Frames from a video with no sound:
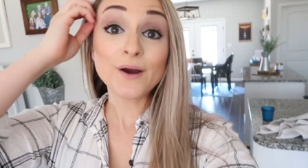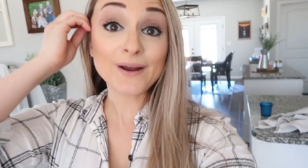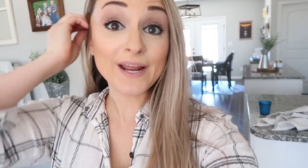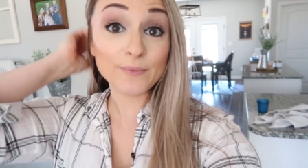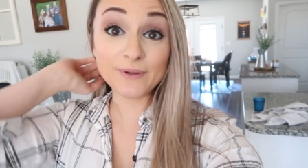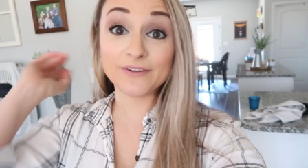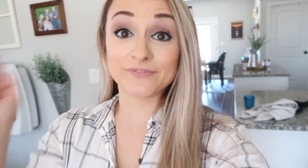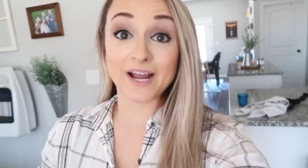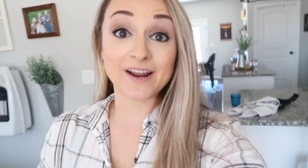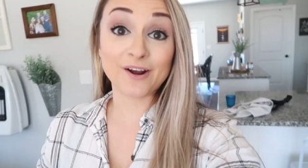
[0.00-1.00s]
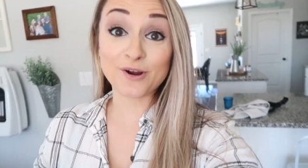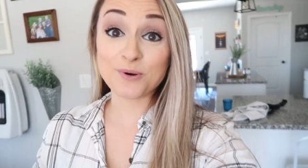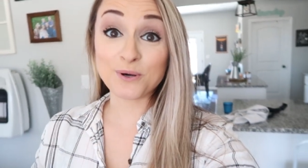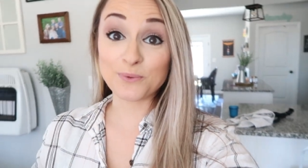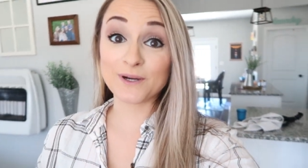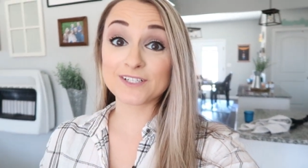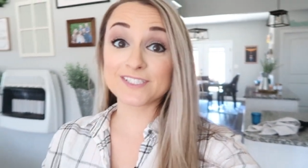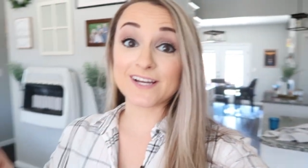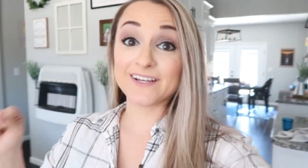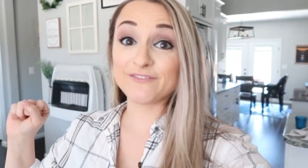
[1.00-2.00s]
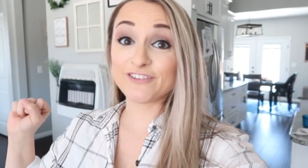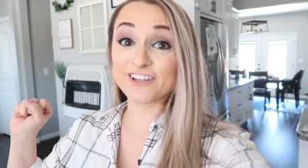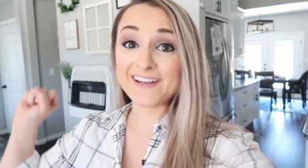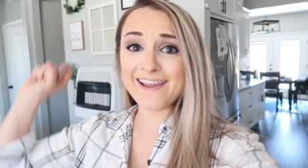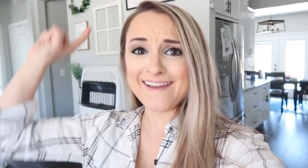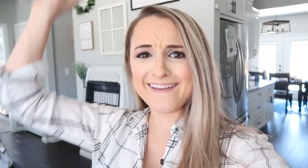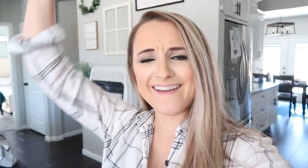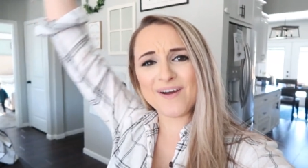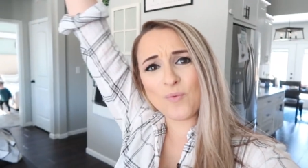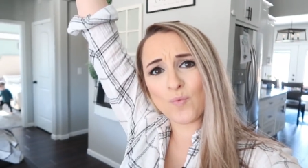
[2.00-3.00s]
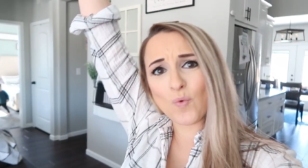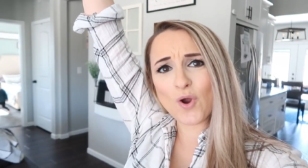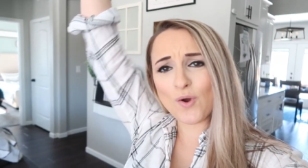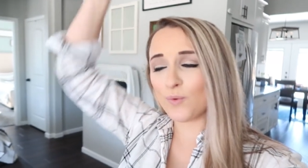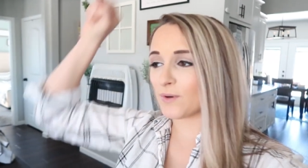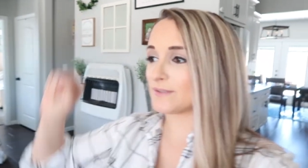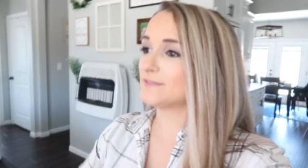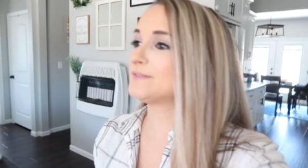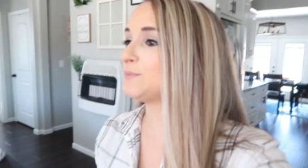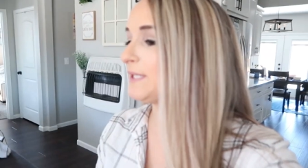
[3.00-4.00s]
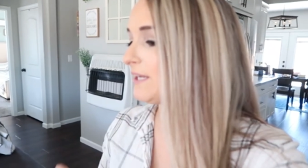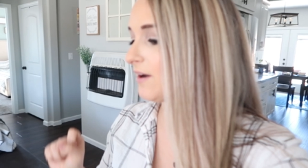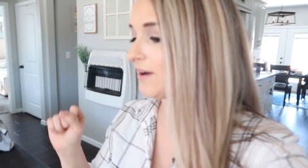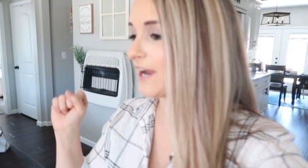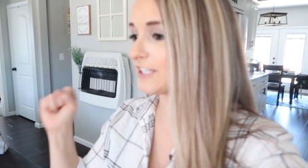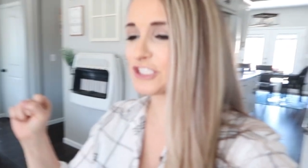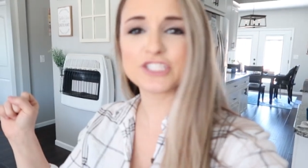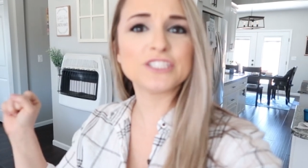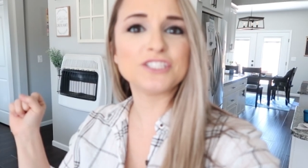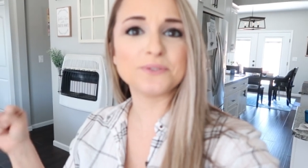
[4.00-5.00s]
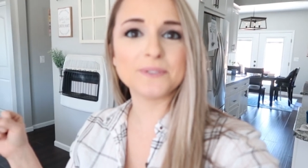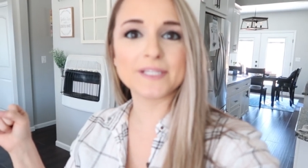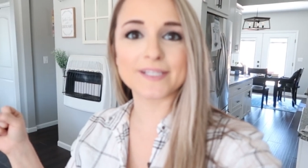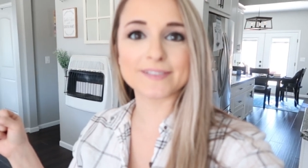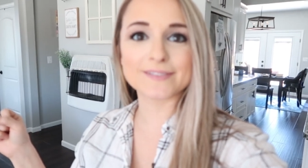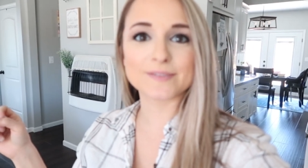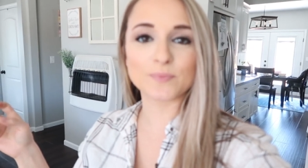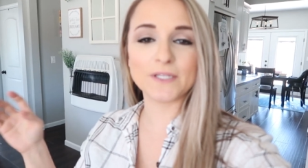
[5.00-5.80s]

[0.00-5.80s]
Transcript: All right, we've got our core work done for the day. Woo! We are actually doing this.